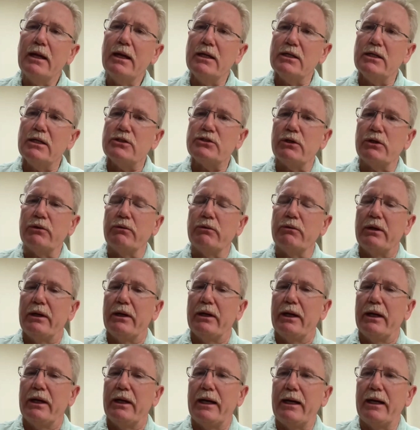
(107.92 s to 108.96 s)
So
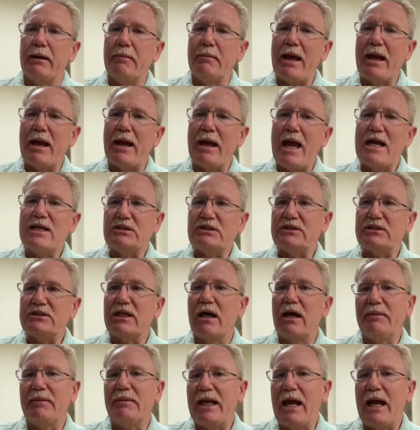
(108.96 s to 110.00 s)
as it's
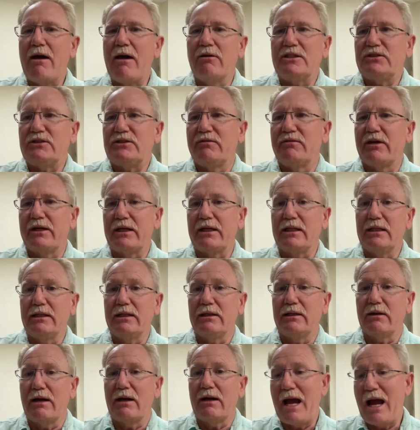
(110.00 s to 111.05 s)
coming out, it's very
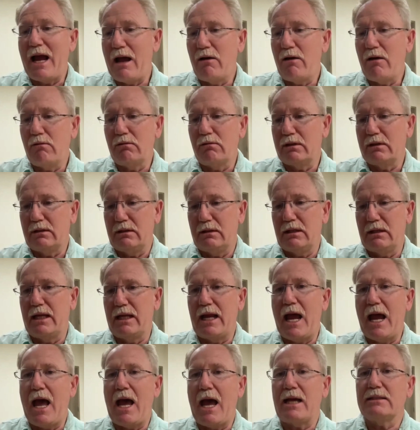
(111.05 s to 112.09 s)
clear how it
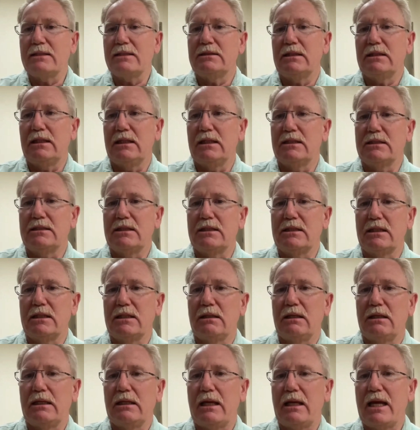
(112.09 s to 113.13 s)
acts is
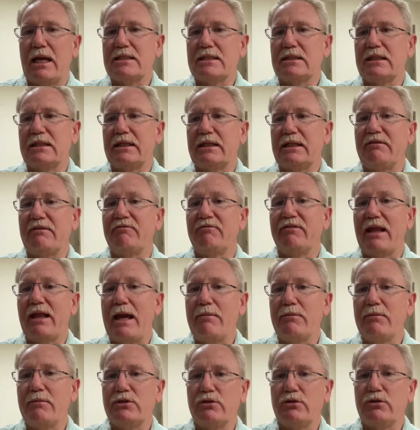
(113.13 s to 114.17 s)
as an
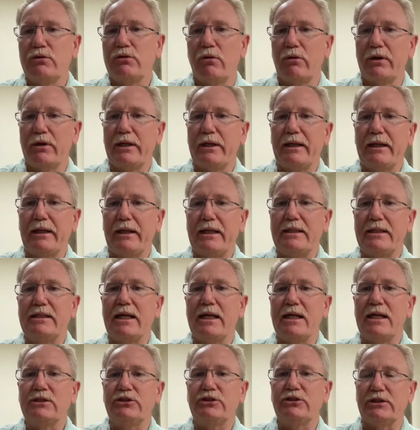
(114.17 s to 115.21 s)
inflammatory
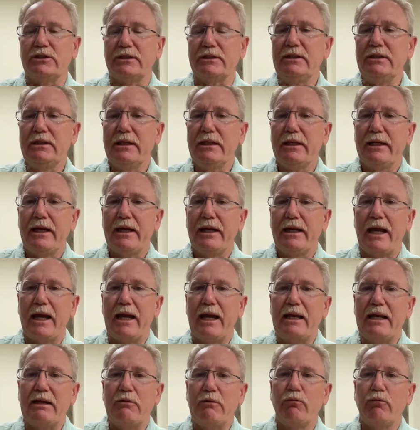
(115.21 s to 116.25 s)
induction.
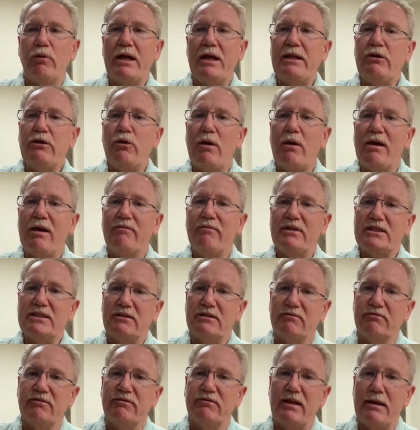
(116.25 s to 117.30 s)
And when you have this
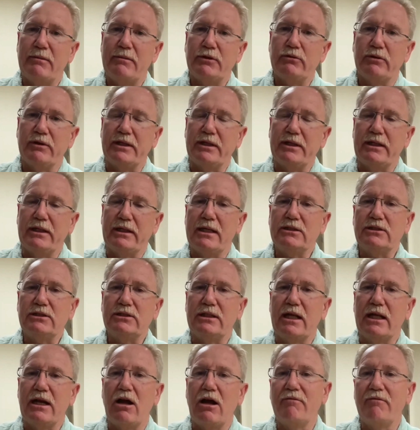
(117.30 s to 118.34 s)
inflammatory induction,
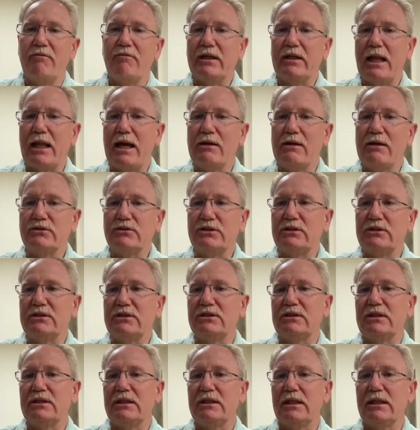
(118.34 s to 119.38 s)
that often
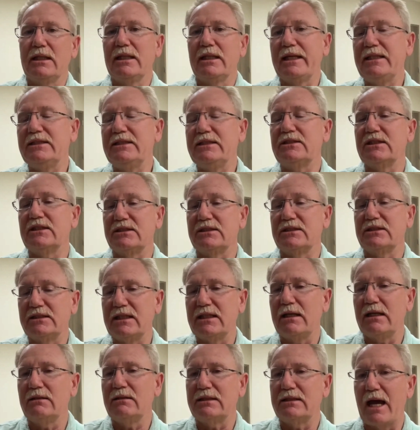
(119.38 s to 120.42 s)
leads to
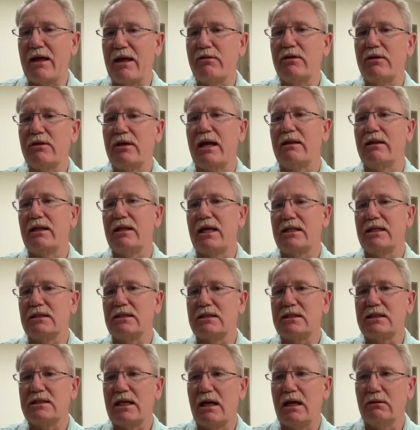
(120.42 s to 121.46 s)
cell death, and then
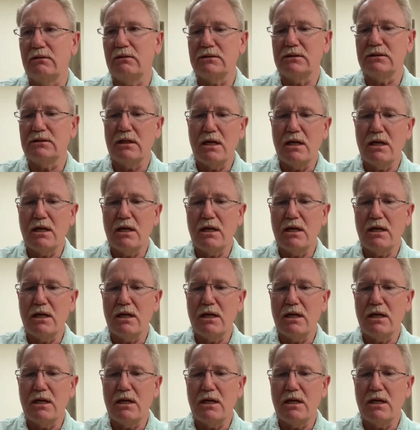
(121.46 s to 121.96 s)
cells